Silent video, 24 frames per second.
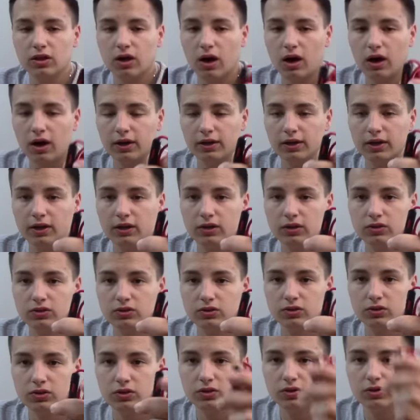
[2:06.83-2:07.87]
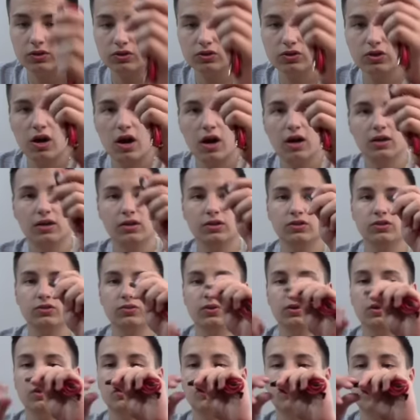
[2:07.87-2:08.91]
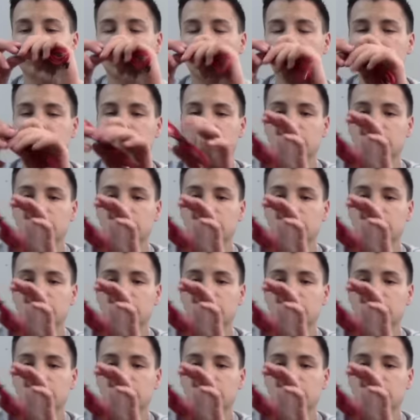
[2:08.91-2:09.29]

on it, so you can talk into it by